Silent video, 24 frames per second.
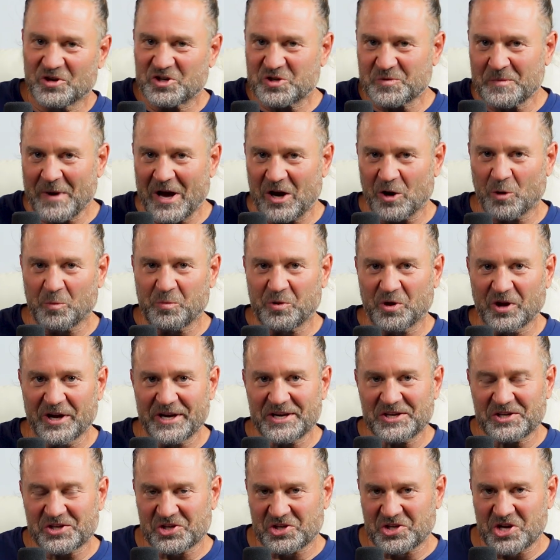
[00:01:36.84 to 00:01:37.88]
this metal
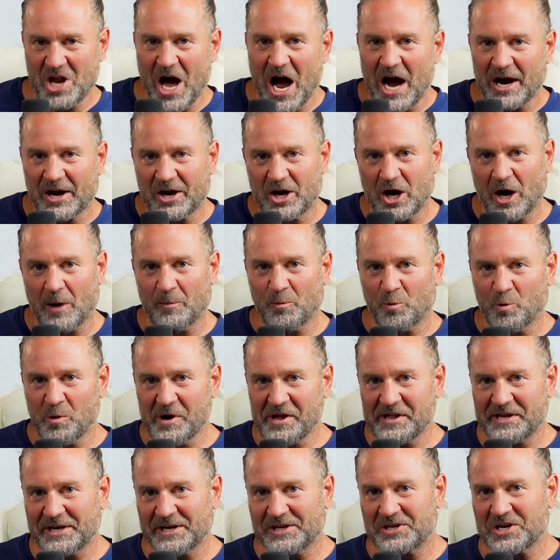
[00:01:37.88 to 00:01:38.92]
plate does not come
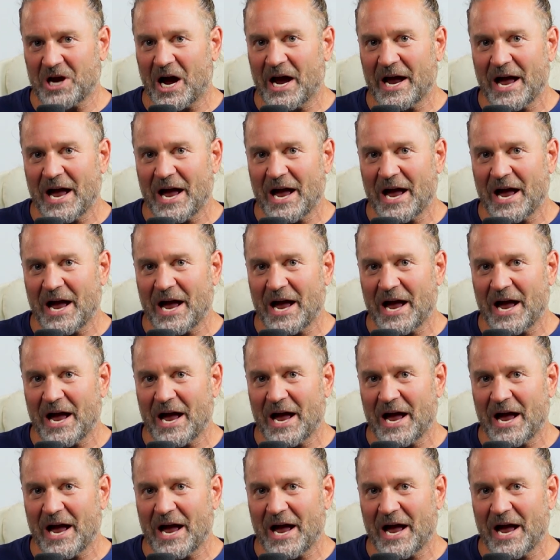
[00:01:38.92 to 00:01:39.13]
with it.